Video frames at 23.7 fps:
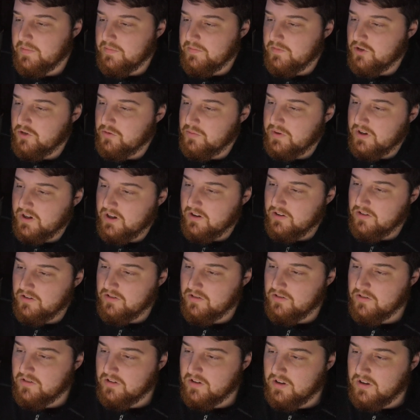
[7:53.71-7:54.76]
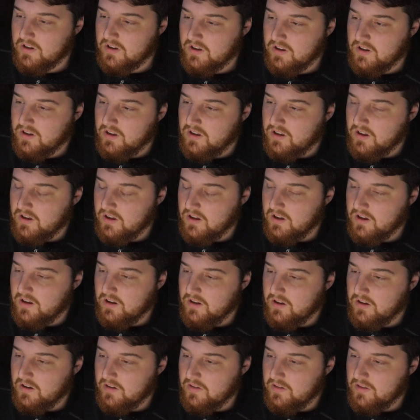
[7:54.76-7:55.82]
Just because
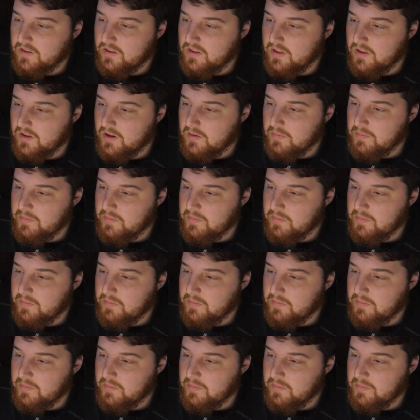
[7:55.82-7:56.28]
the